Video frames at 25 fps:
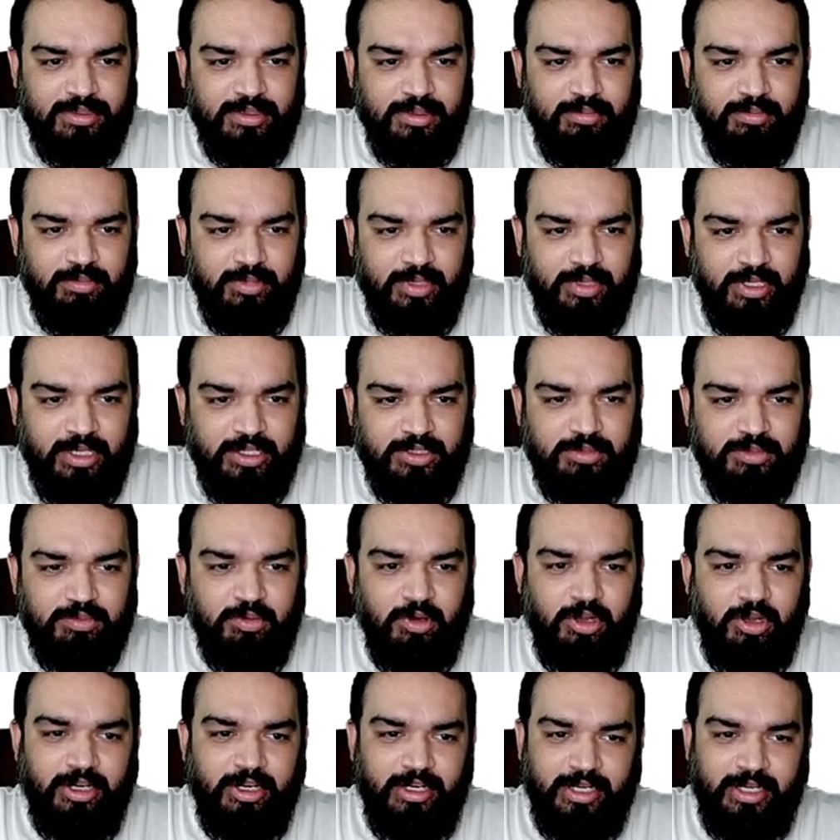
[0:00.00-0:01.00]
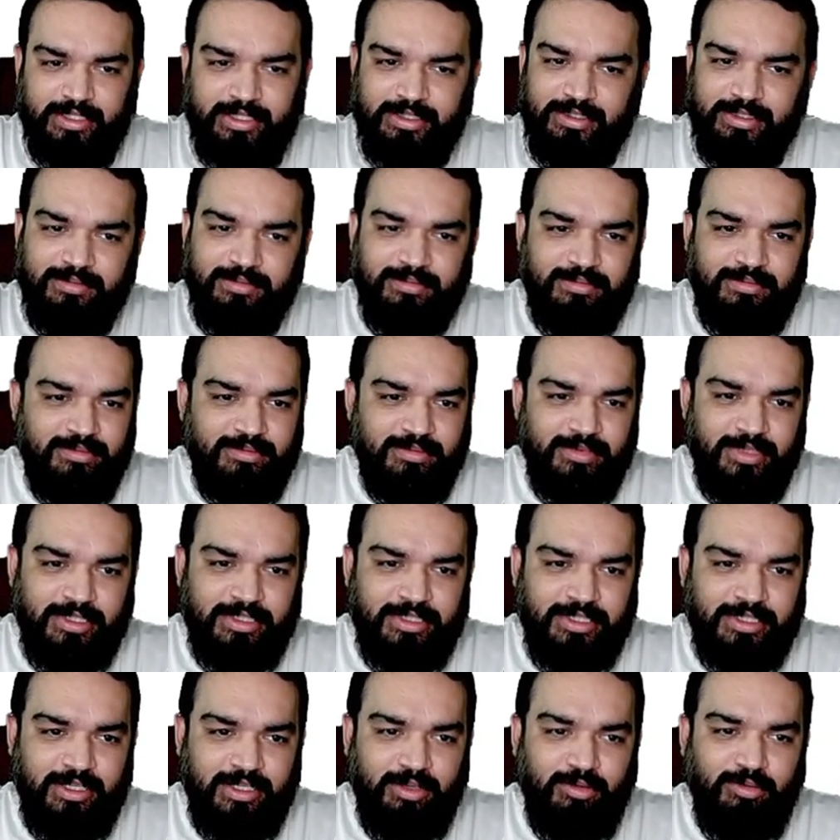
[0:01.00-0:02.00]
being a smaller text that's
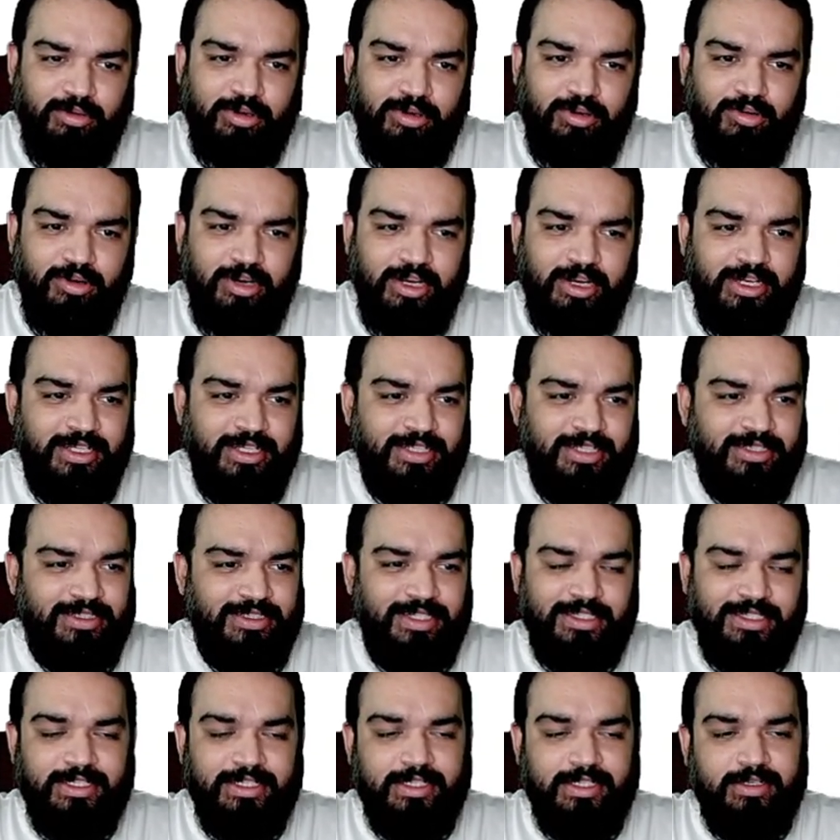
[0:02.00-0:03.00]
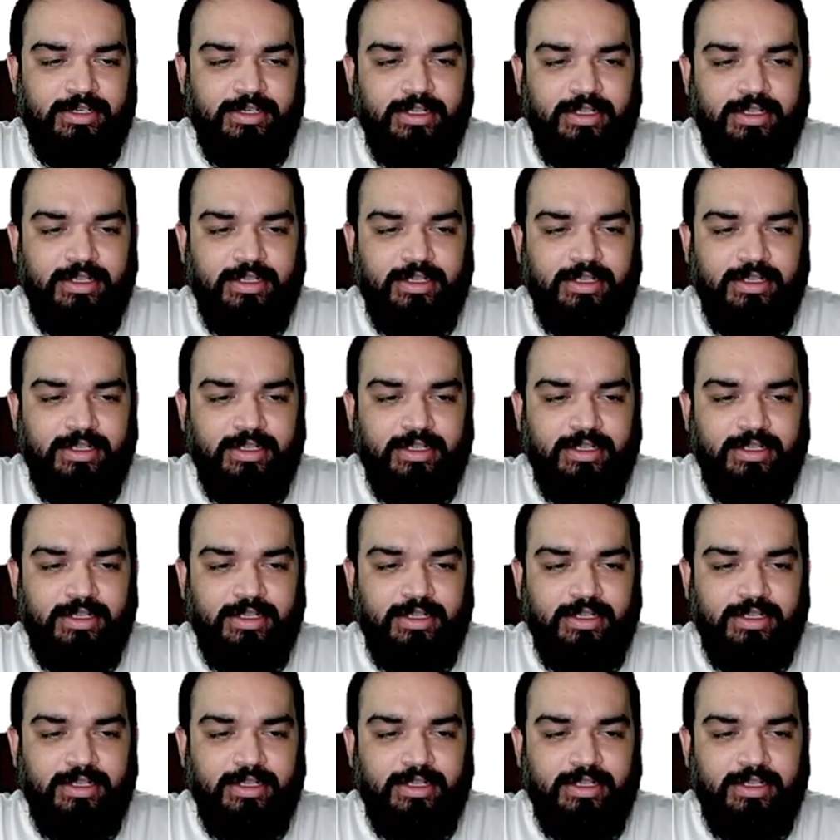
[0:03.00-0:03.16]
it now we don't need this that's it